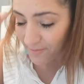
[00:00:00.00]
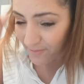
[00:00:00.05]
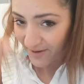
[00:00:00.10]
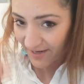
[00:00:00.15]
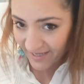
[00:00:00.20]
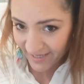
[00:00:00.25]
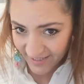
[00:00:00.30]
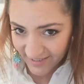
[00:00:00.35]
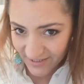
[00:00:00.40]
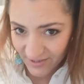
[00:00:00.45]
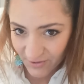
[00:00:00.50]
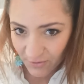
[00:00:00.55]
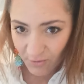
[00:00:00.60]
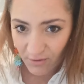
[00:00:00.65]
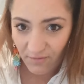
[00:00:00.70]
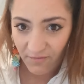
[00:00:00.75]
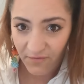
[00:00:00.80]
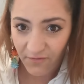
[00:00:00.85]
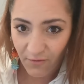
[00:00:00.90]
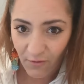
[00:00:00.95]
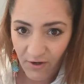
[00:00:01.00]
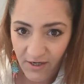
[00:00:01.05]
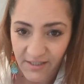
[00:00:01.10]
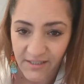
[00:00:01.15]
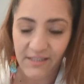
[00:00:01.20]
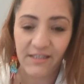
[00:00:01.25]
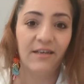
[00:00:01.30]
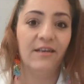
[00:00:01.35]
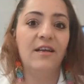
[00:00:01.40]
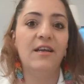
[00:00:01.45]
please don't force
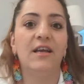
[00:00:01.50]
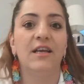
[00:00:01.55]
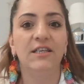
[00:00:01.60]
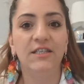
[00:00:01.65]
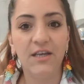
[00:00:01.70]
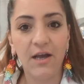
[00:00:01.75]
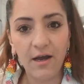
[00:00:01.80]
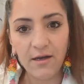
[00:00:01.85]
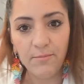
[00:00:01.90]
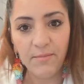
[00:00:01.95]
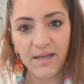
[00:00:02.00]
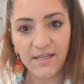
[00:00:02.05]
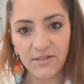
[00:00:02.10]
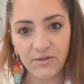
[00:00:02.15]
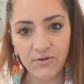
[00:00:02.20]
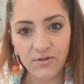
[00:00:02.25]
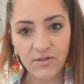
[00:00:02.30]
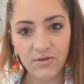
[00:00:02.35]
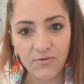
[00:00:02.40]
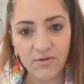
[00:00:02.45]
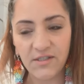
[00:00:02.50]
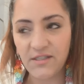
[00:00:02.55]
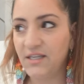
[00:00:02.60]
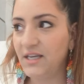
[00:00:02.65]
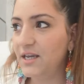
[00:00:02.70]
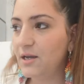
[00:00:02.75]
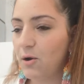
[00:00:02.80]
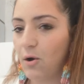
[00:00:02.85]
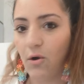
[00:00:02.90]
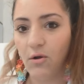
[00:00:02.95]
the young mezzos to
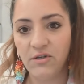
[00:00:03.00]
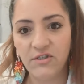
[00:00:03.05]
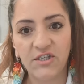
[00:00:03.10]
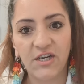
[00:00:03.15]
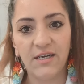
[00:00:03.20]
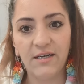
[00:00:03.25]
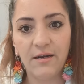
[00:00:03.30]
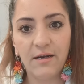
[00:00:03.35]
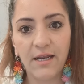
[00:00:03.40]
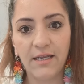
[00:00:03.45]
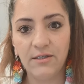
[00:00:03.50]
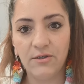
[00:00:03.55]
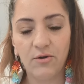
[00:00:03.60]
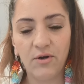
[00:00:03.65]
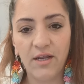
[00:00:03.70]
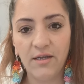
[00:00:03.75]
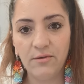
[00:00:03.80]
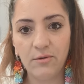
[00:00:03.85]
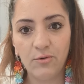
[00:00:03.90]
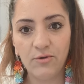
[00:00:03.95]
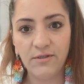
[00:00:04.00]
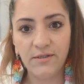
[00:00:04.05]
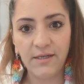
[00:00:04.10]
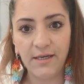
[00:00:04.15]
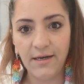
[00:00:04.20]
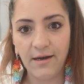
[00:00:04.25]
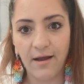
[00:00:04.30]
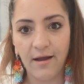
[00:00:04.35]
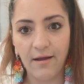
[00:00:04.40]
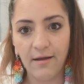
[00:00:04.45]
sing all Cenerentola and
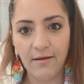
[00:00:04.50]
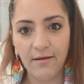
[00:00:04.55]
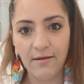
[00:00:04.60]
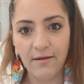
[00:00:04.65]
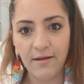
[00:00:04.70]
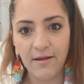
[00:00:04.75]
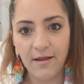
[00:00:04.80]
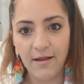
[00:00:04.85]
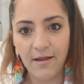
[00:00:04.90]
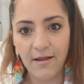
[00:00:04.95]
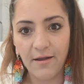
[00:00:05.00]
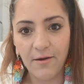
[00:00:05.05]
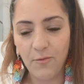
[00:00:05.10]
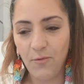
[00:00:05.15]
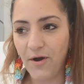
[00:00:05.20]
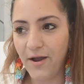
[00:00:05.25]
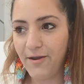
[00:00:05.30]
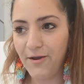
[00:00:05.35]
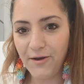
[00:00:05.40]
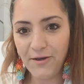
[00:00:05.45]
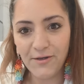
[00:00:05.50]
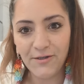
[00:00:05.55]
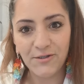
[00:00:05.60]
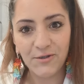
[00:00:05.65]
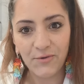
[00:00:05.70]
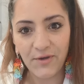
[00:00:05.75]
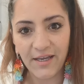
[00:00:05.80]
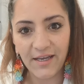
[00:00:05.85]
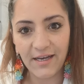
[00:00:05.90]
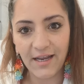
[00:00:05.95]
Rosina. Why are you
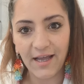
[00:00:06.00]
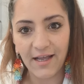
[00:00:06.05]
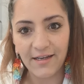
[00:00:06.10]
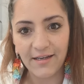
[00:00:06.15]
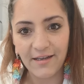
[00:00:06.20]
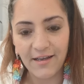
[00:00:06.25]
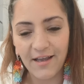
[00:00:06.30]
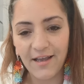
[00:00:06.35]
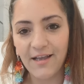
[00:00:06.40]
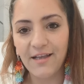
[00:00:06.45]
doing that?